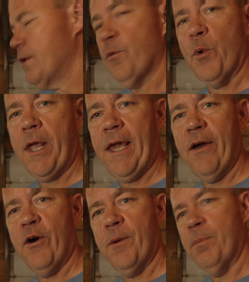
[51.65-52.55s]
Ring
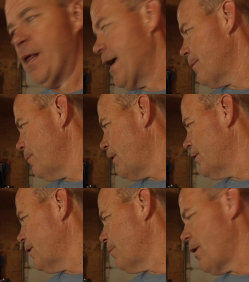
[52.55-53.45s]
on
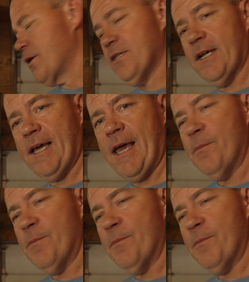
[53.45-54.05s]
the box that it came